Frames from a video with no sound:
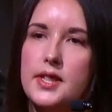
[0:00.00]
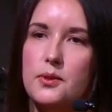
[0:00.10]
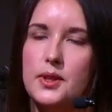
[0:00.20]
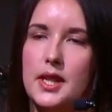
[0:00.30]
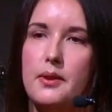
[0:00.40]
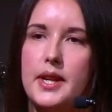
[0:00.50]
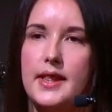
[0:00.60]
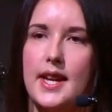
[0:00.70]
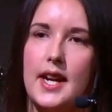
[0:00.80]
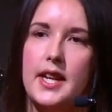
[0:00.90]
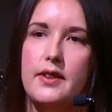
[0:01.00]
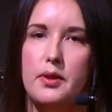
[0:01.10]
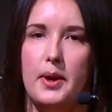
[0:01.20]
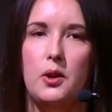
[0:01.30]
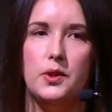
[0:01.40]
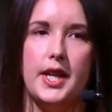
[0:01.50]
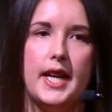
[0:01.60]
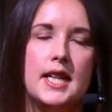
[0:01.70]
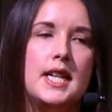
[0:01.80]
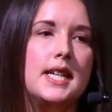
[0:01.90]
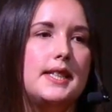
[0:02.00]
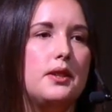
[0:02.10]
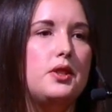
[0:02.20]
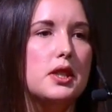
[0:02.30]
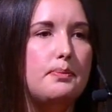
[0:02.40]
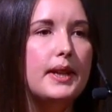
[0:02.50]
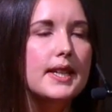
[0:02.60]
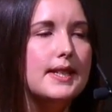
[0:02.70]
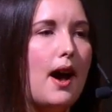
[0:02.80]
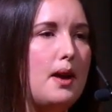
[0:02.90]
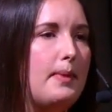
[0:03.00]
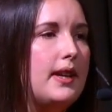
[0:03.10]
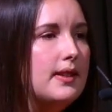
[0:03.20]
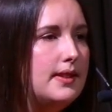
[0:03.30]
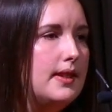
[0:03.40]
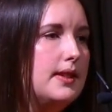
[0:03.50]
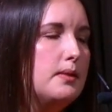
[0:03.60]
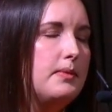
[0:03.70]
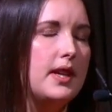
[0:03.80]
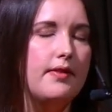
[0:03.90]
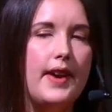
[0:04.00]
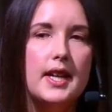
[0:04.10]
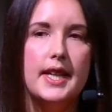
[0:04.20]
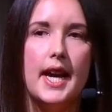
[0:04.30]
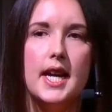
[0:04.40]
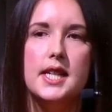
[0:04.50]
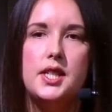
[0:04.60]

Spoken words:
is also in the eye of the beholder. So just because I might consider something a failure